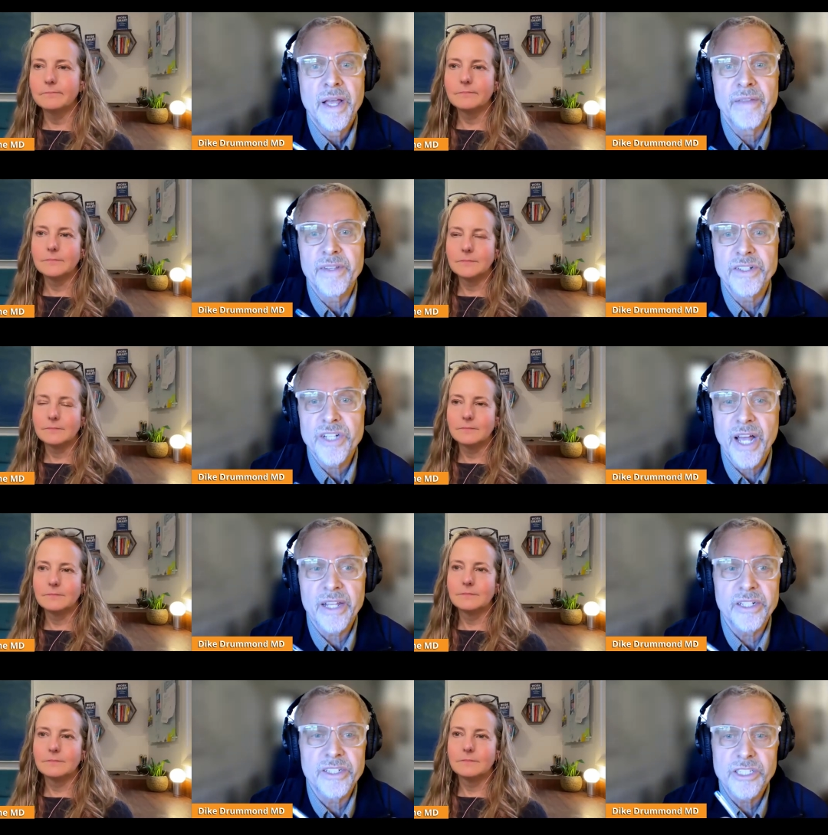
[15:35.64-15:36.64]
Speaker 1: And the
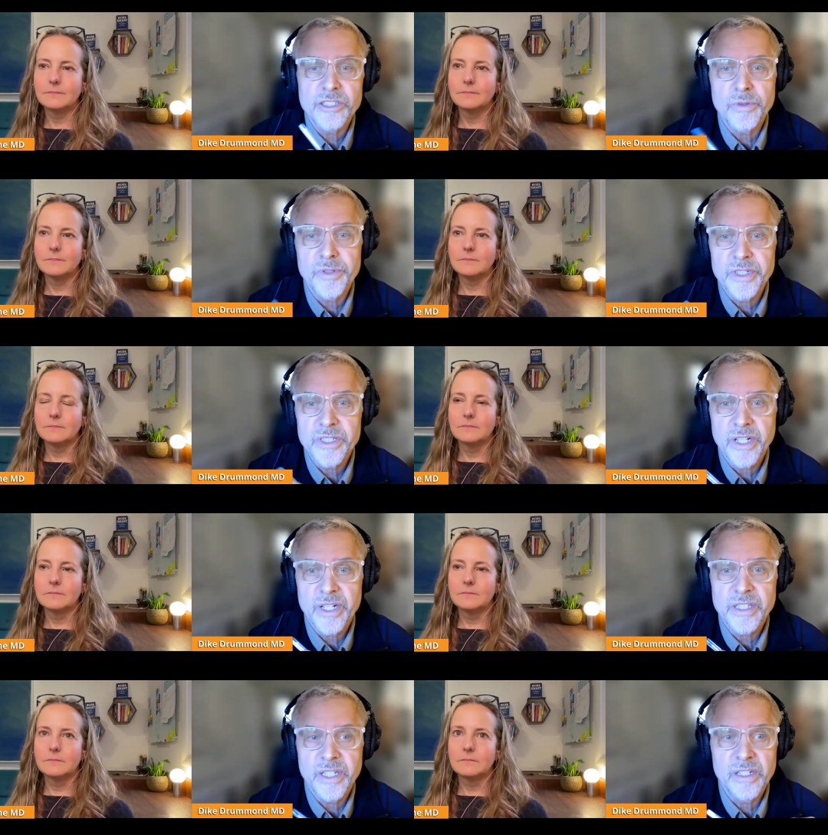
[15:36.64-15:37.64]
challenge, as we were
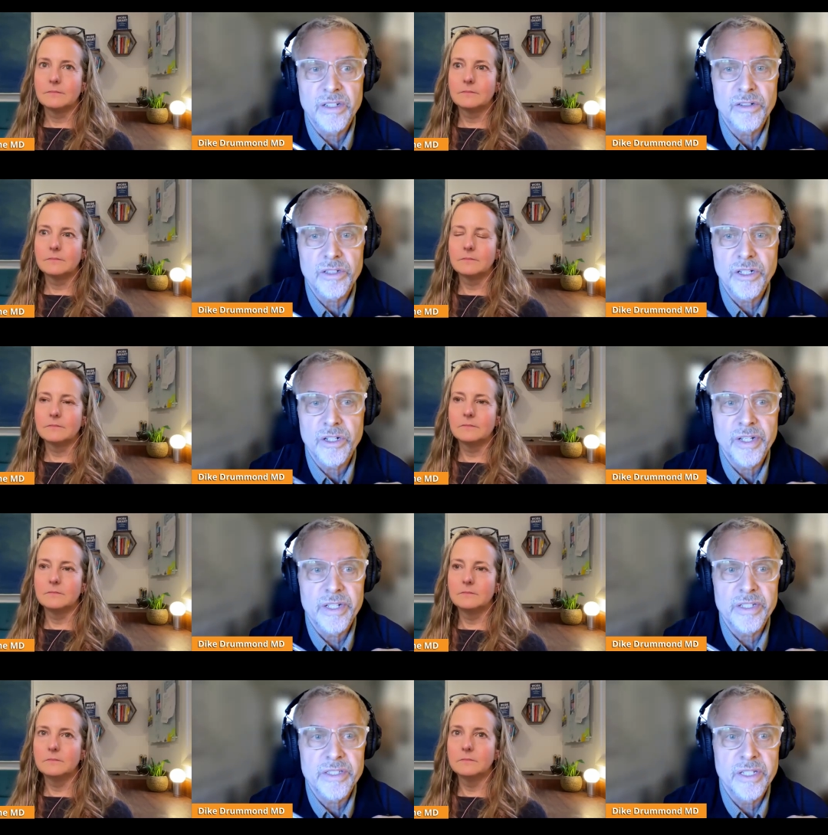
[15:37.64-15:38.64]
discussing earlier,
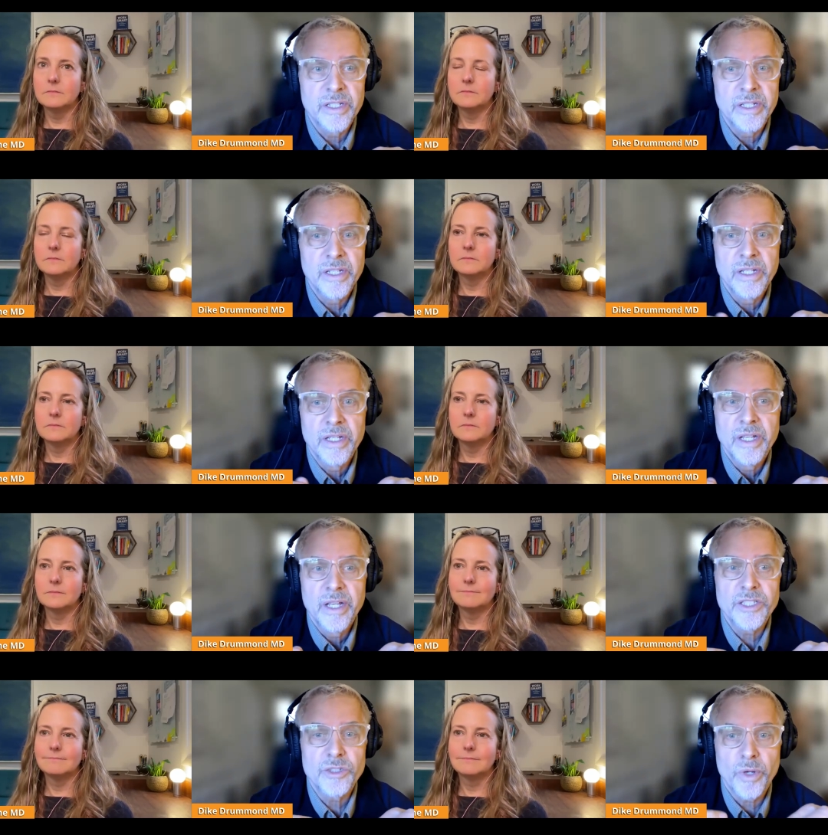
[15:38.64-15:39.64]
is
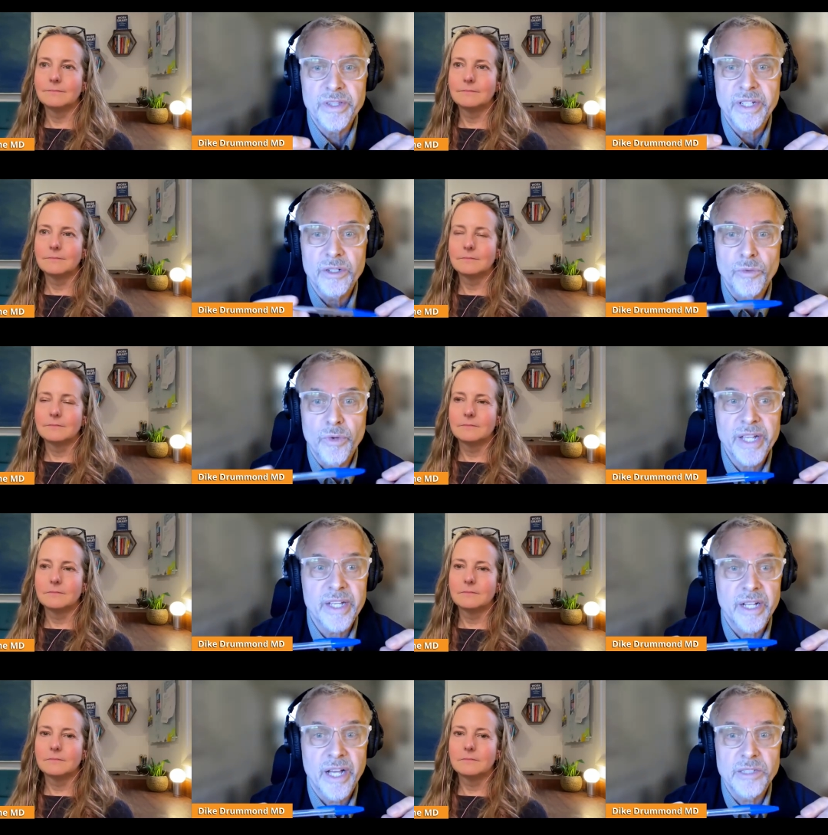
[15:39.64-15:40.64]
it's one thing to
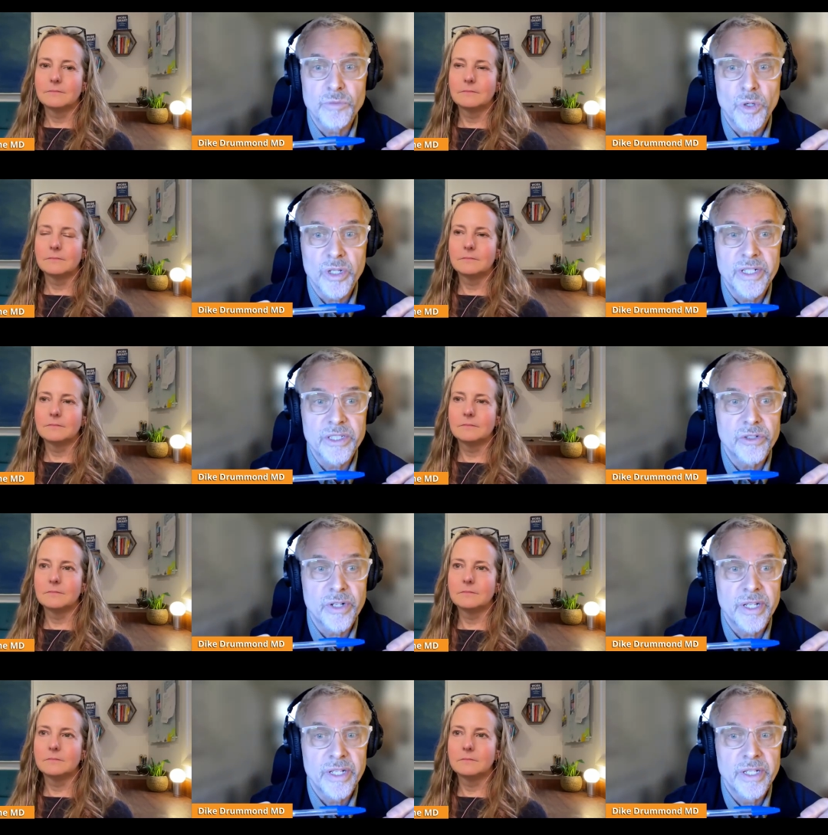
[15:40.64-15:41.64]
recognize moral
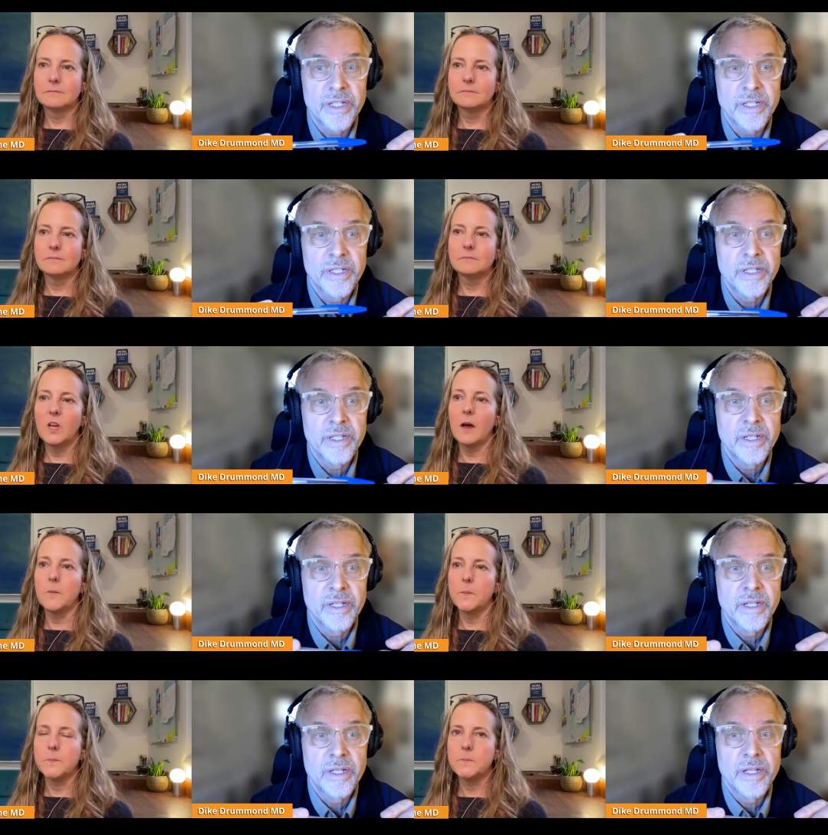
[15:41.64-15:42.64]
injury. Yeah.
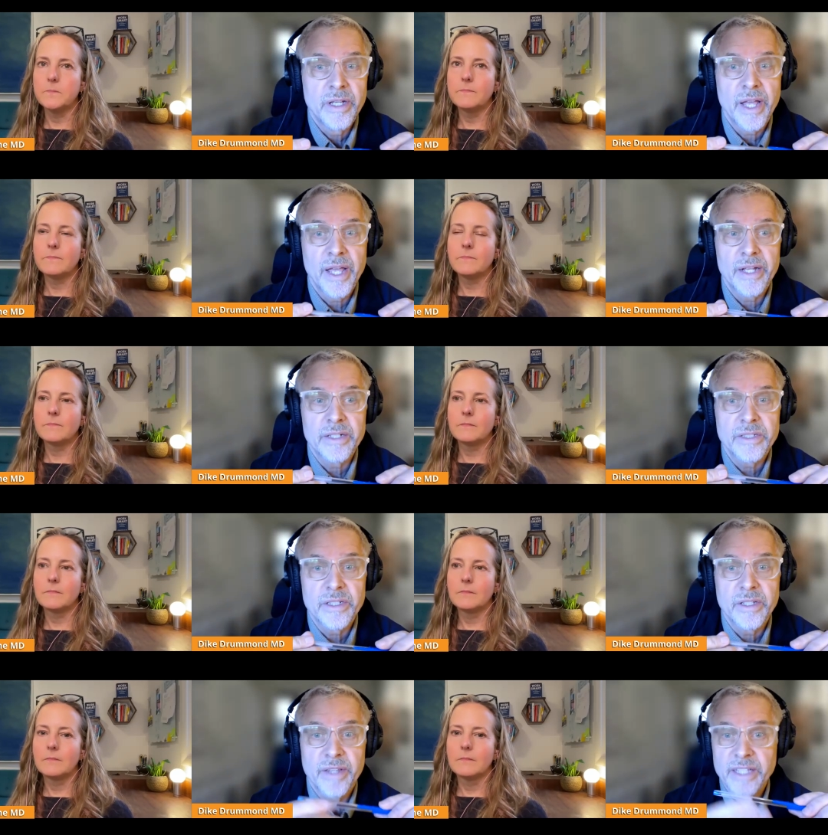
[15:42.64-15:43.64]
And
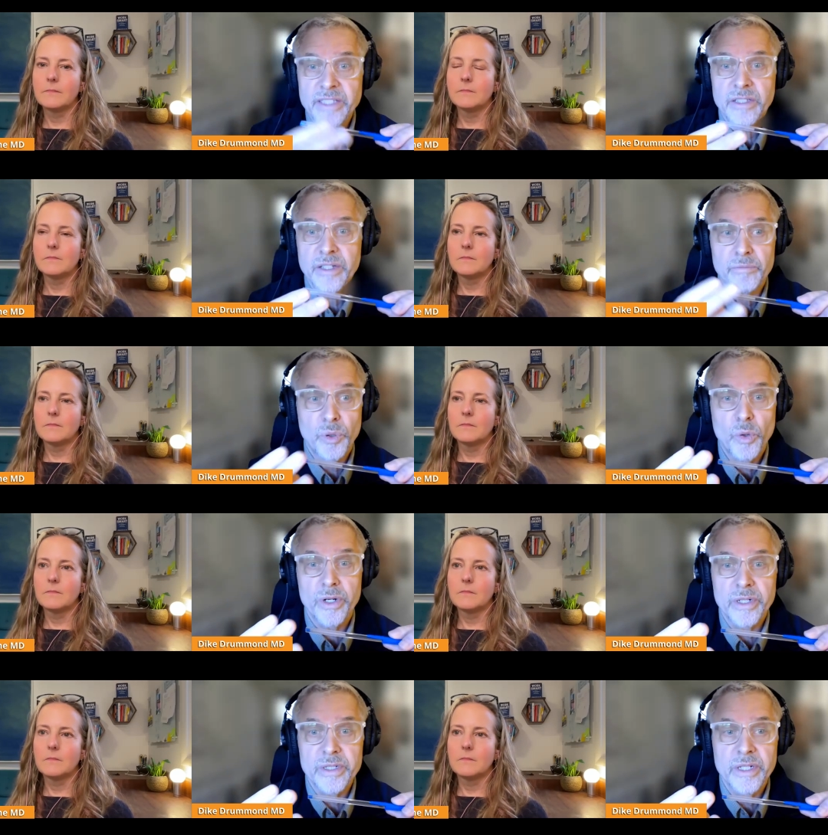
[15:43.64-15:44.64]
that's
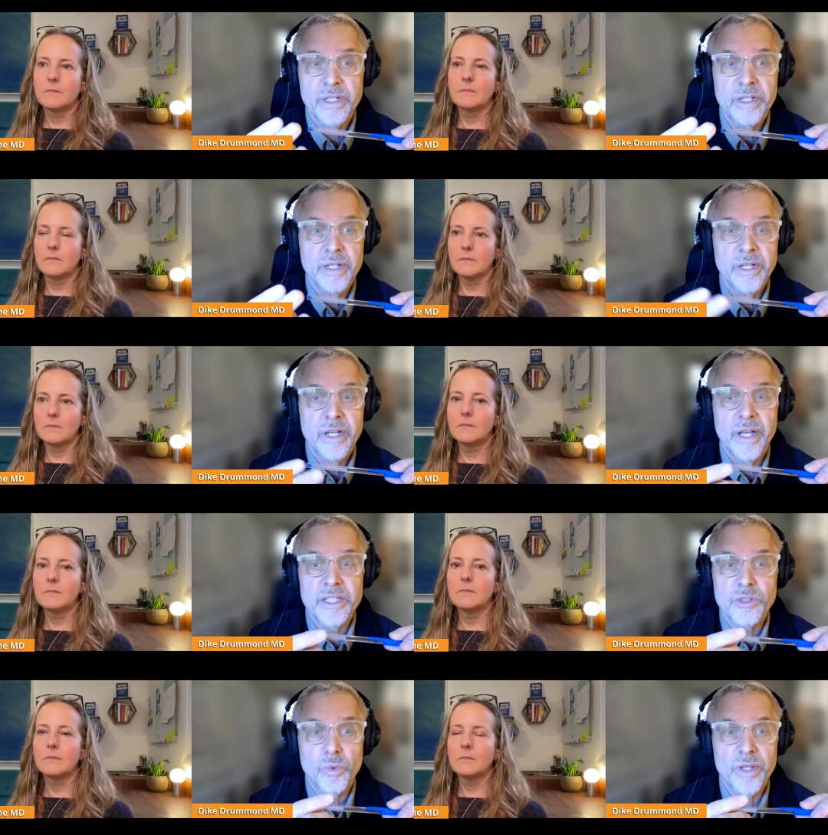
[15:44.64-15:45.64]
important.
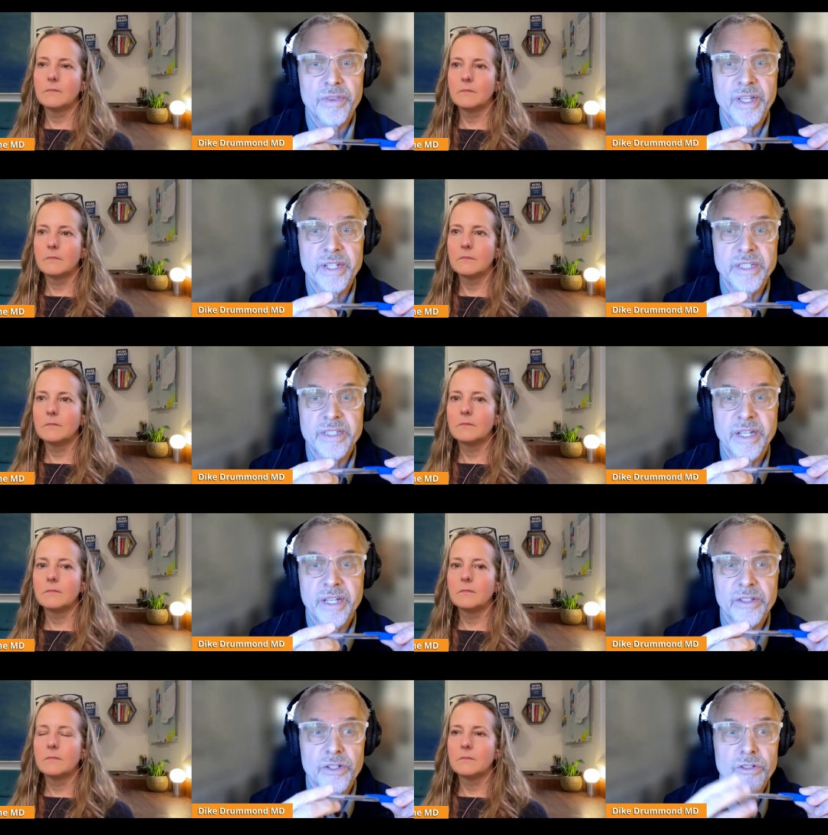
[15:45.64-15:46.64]
It's one thing to
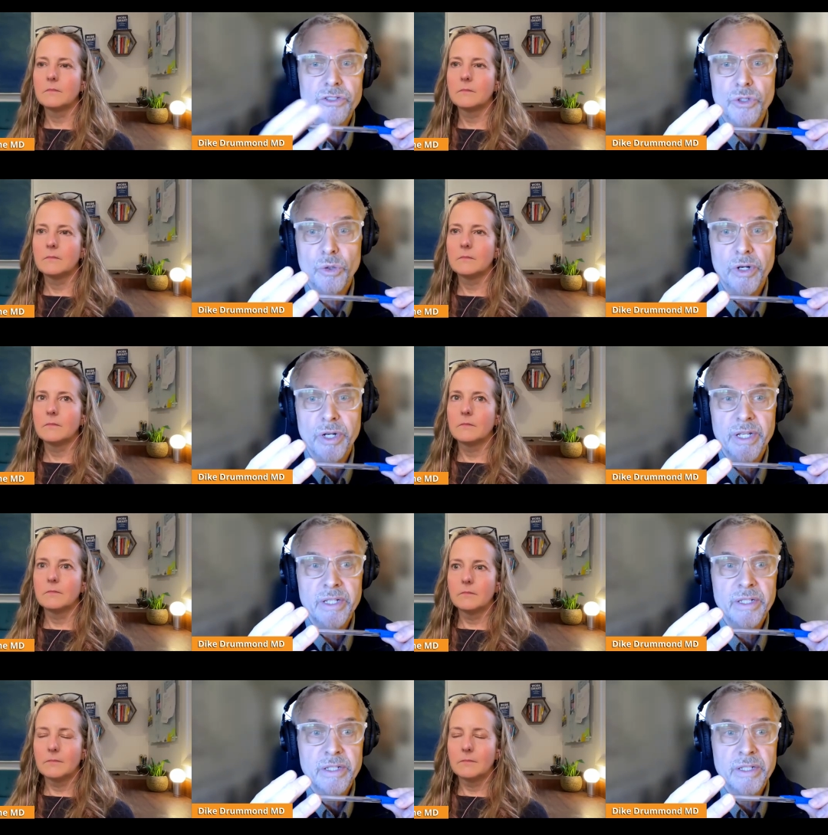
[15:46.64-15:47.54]
tell your story